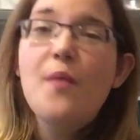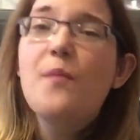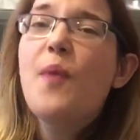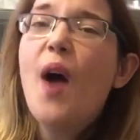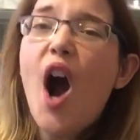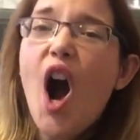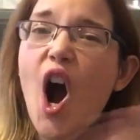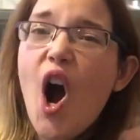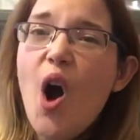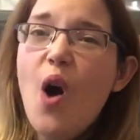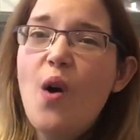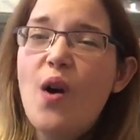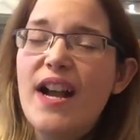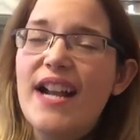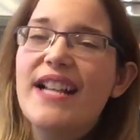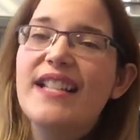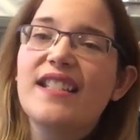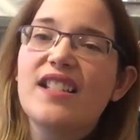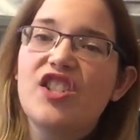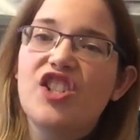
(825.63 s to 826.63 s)
Poe
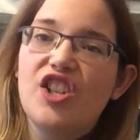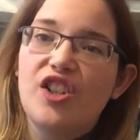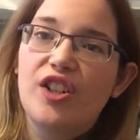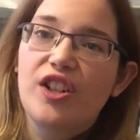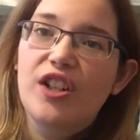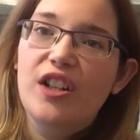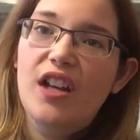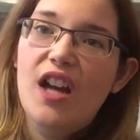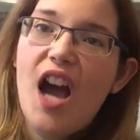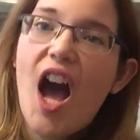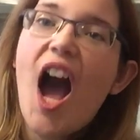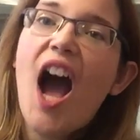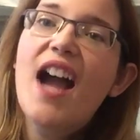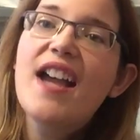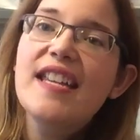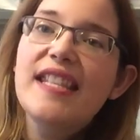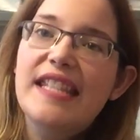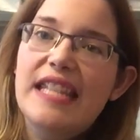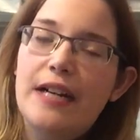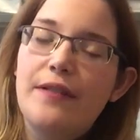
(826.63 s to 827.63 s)
is a jerk.
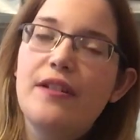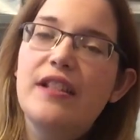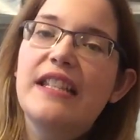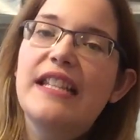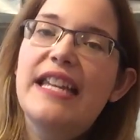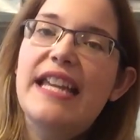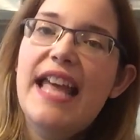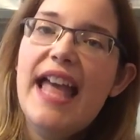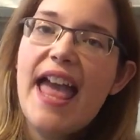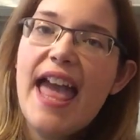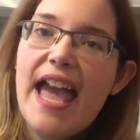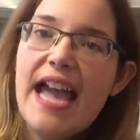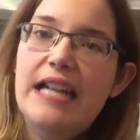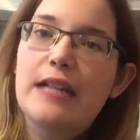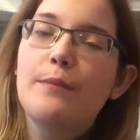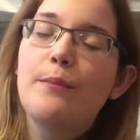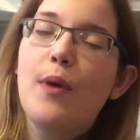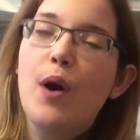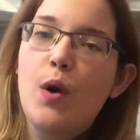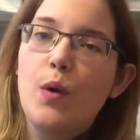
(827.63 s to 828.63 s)
I seriously
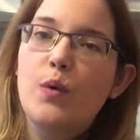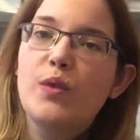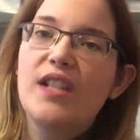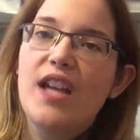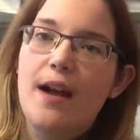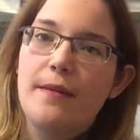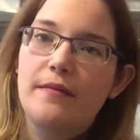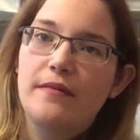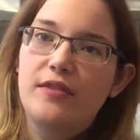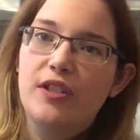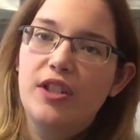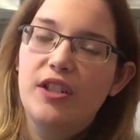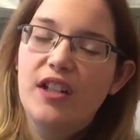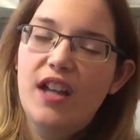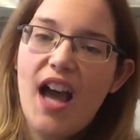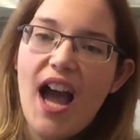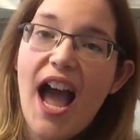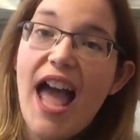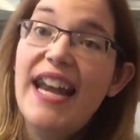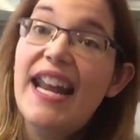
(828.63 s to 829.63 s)
hate Poe Dameron,
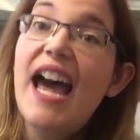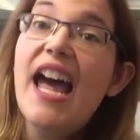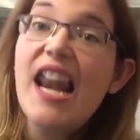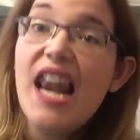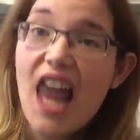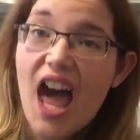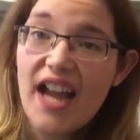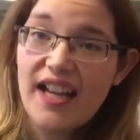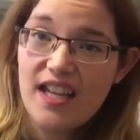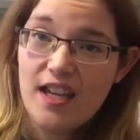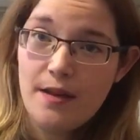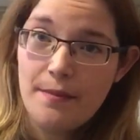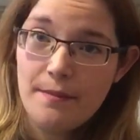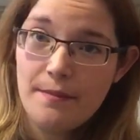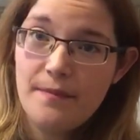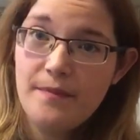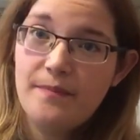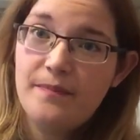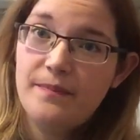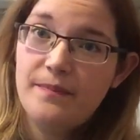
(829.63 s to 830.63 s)
and I like him